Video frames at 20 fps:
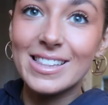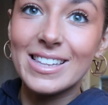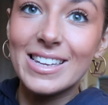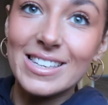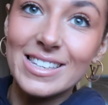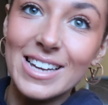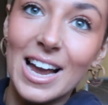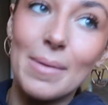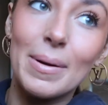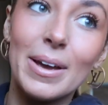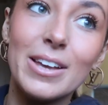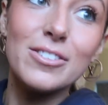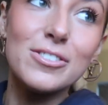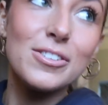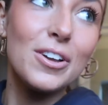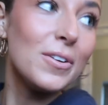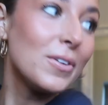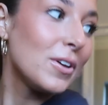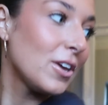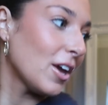and things came out. It's
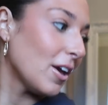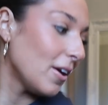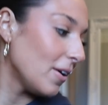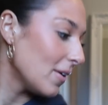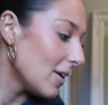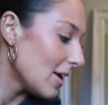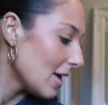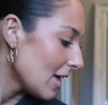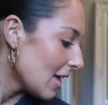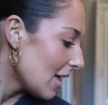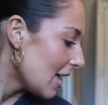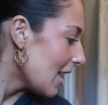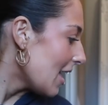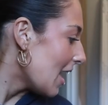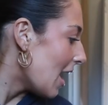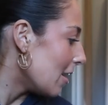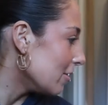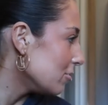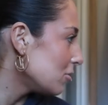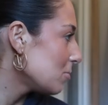so cute.
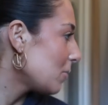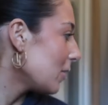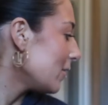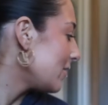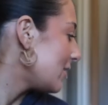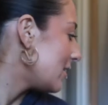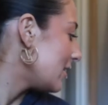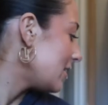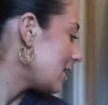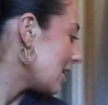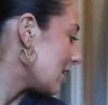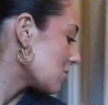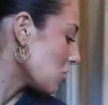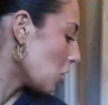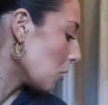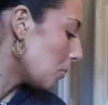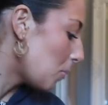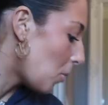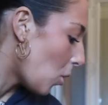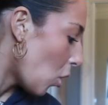And I just posted a
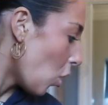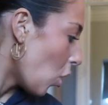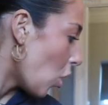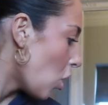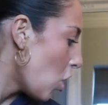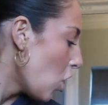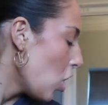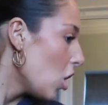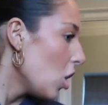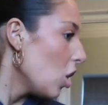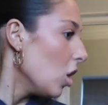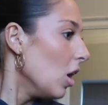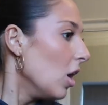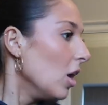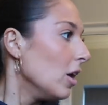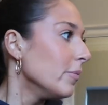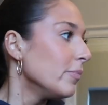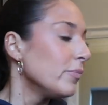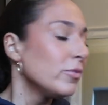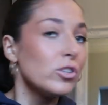TikTok, but
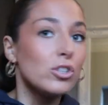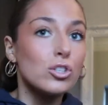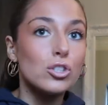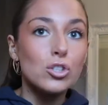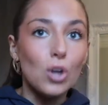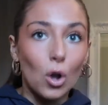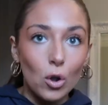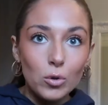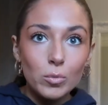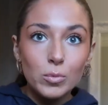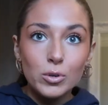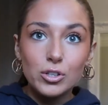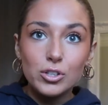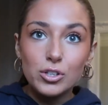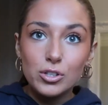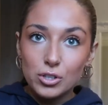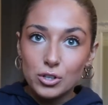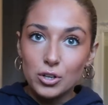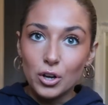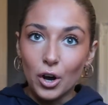so much
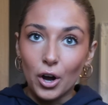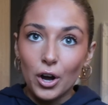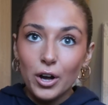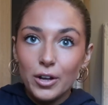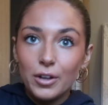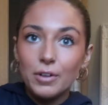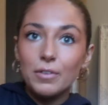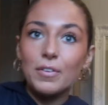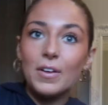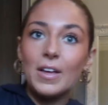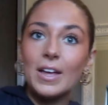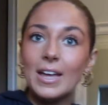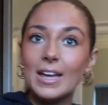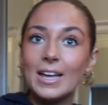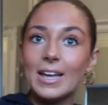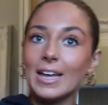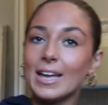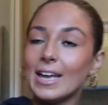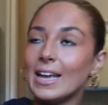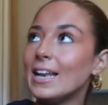stuff
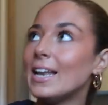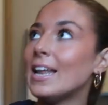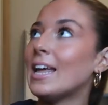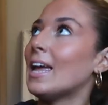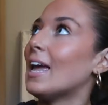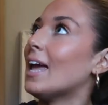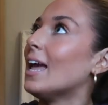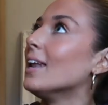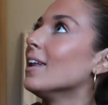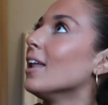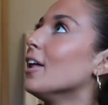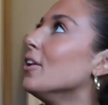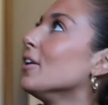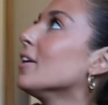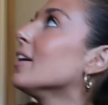in here. Like